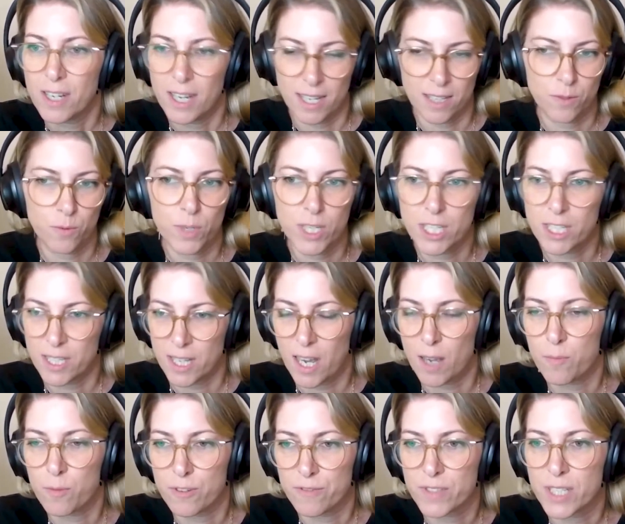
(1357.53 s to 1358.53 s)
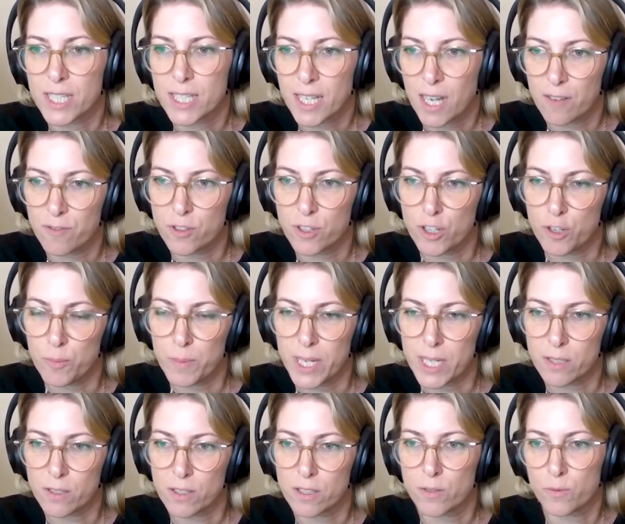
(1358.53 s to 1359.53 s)
and which type of discovery
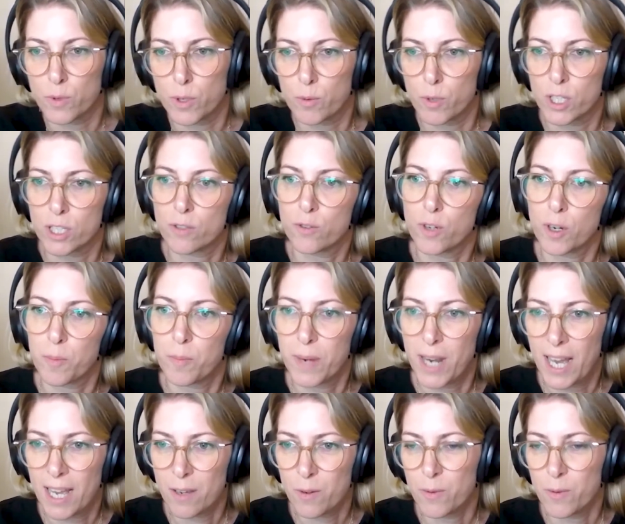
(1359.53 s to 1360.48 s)
methods we want to apply,